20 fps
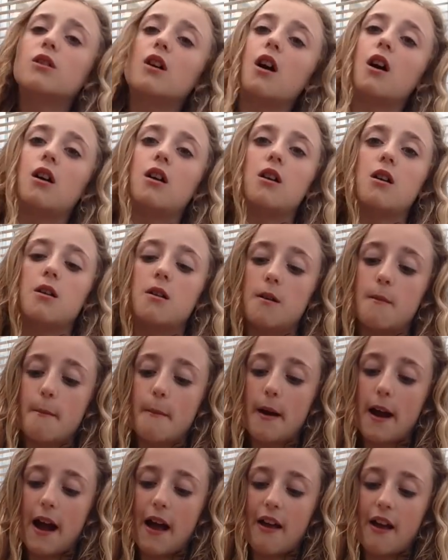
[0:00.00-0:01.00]
um,
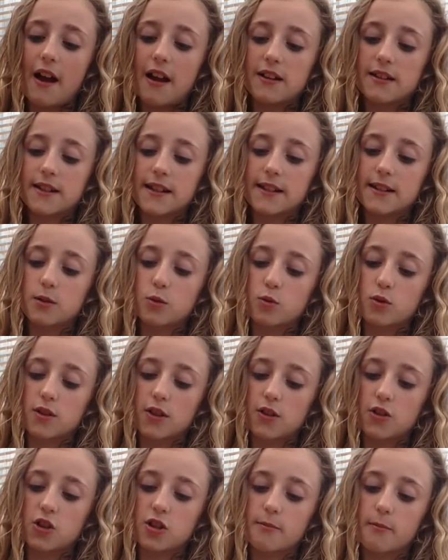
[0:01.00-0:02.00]
and these are also
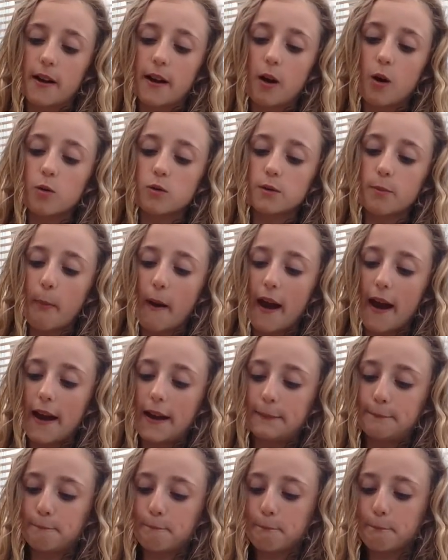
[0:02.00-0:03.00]
just my old pair
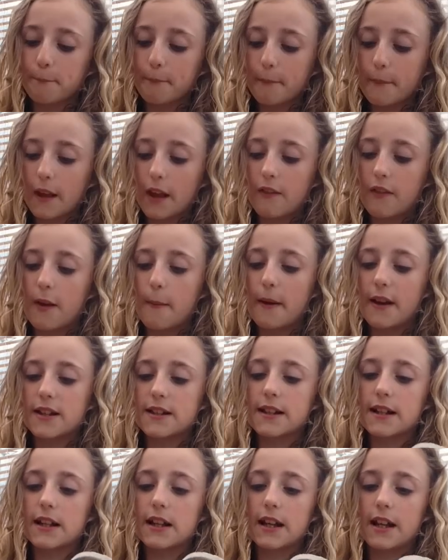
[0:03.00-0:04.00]
and they're
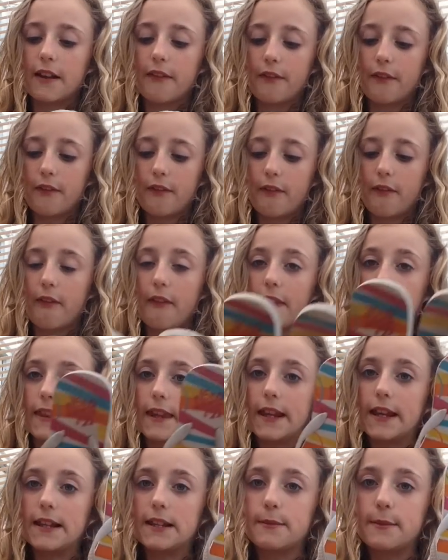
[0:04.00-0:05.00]
basically
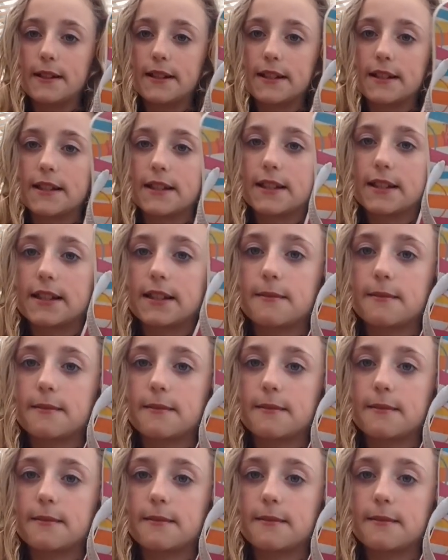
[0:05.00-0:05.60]
these ones